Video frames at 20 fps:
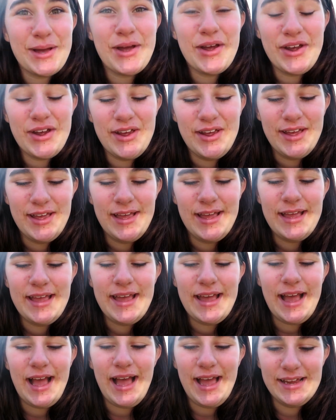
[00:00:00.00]
I
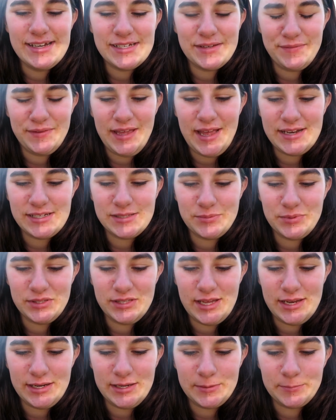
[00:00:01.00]
definitely had to put
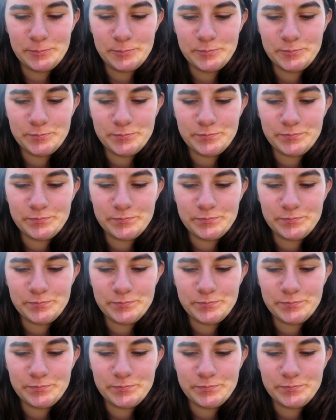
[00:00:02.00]
that in.